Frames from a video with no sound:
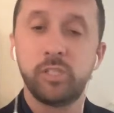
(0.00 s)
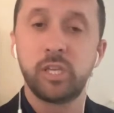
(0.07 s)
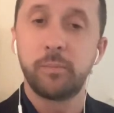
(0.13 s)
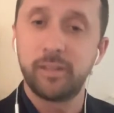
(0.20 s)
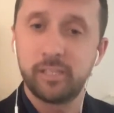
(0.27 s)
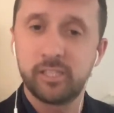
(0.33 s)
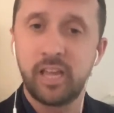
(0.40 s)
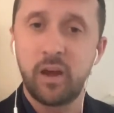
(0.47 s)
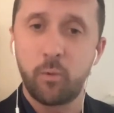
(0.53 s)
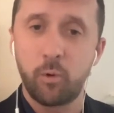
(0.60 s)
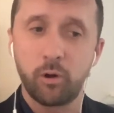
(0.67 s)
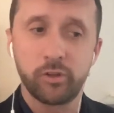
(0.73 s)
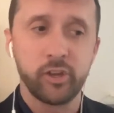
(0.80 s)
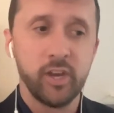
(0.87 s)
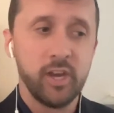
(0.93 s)
some of these
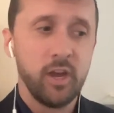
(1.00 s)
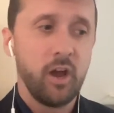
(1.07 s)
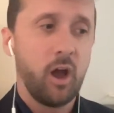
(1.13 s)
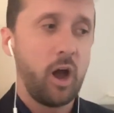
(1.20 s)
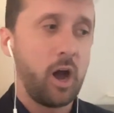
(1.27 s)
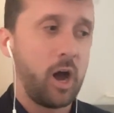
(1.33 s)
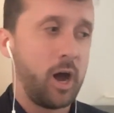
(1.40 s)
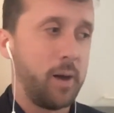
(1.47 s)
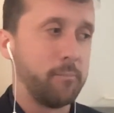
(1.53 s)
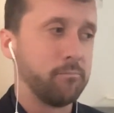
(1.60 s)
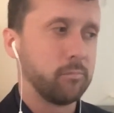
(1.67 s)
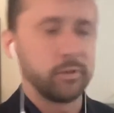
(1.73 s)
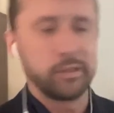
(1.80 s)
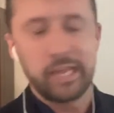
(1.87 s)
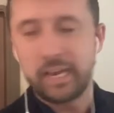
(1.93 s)
networks,
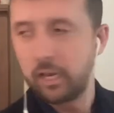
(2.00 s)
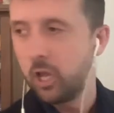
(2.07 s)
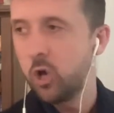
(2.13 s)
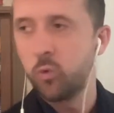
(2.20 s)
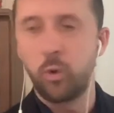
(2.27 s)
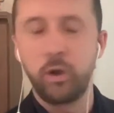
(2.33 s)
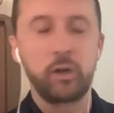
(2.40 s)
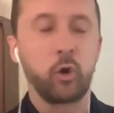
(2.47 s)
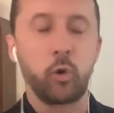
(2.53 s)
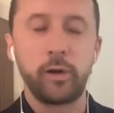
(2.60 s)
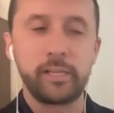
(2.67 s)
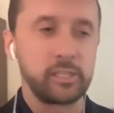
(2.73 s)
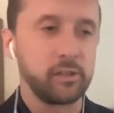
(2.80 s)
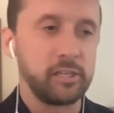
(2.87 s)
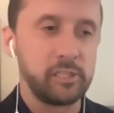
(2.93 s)
let alone what
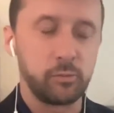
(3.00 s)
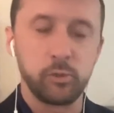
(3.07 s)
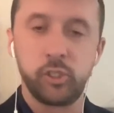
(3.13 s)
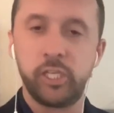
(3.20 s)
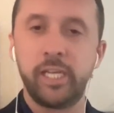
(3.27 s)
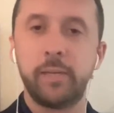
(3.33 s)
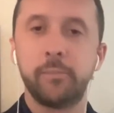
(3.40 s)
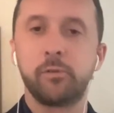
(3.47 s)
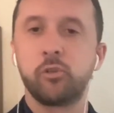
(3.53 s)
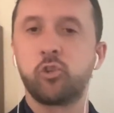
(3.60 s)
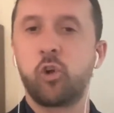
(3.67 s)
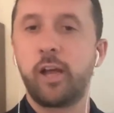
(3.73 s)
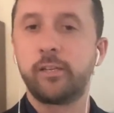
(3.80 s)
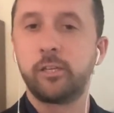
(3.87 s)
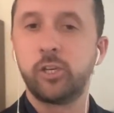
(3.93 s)
critics of these regimes are
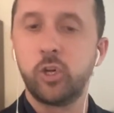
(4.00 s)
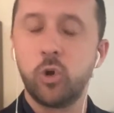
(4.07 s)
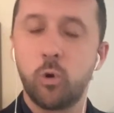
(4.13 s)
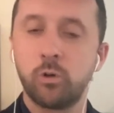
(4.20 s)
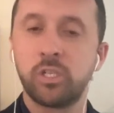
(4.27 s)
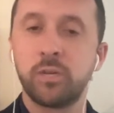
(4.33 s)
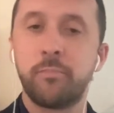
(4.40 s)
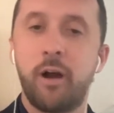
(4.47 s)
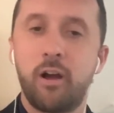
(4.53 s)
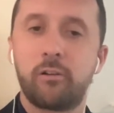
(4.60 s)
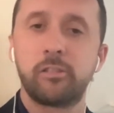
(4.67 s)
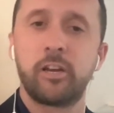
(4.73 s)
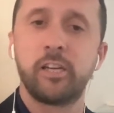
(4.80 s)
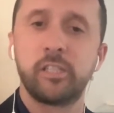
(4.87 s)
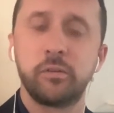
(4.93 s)
trying to do, or
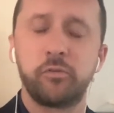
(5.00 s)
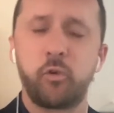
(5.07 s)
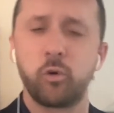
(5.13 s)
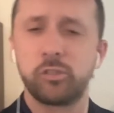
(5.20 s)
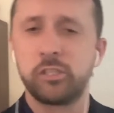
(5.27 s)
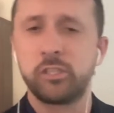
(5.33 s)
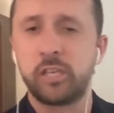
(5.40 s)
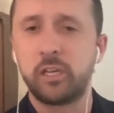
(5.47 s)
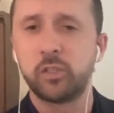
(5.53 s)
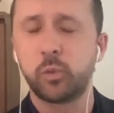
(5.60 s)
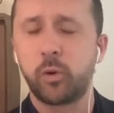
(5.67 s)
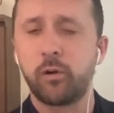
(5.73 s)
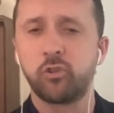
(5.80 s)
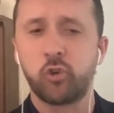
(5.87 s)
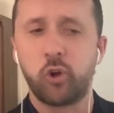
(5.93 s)
democratizing forces
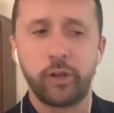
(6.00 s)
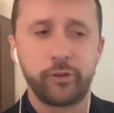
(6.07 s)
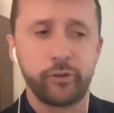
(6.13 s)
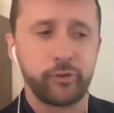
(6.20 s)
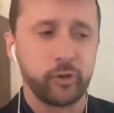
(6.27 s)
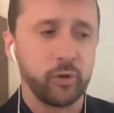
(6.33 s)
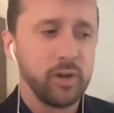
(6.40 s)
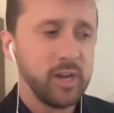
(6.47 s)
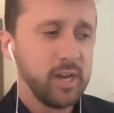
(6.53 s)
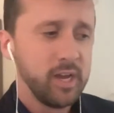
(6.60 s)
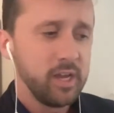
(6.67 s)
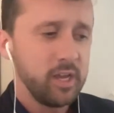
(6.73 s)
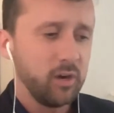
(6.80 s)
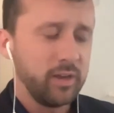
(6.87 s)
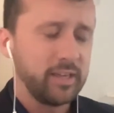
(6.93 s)
elsewhere are trying to do.
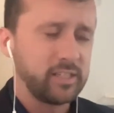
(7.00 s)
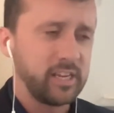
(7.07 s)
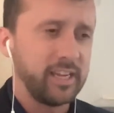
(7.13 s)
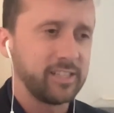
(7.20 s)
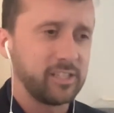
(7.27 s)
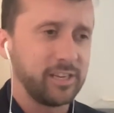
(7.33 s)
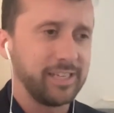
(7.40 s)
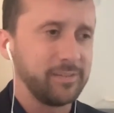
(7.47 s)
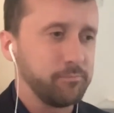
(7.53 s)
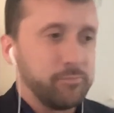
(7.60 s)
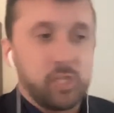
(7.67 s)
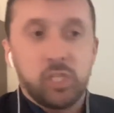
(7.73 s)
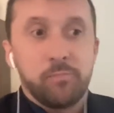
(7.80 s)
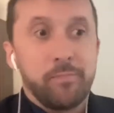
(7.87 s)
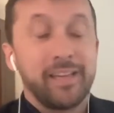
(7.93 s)
It
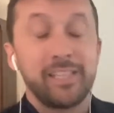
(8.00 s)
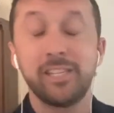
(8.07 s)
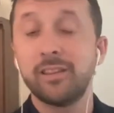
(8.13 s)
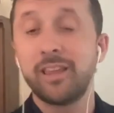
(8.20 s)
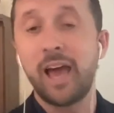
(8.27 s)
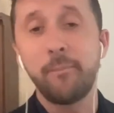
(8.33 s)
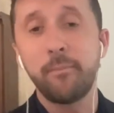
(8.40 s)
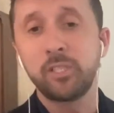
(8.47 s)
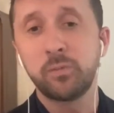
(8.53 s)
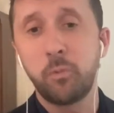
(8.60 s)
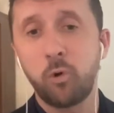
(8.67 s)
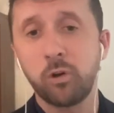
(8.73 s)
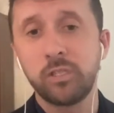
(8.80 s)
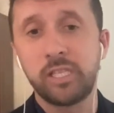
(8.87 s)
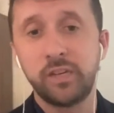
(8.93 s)
just makes it that much
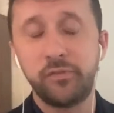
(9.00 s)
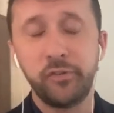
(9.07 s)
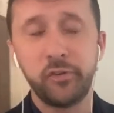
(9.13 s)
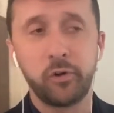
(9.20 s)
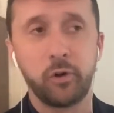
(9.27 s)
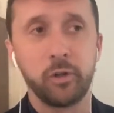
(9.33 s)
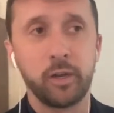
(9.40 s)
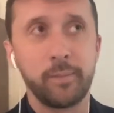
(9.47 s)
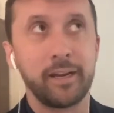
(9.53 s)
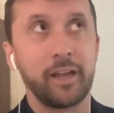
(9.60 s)
more difficult.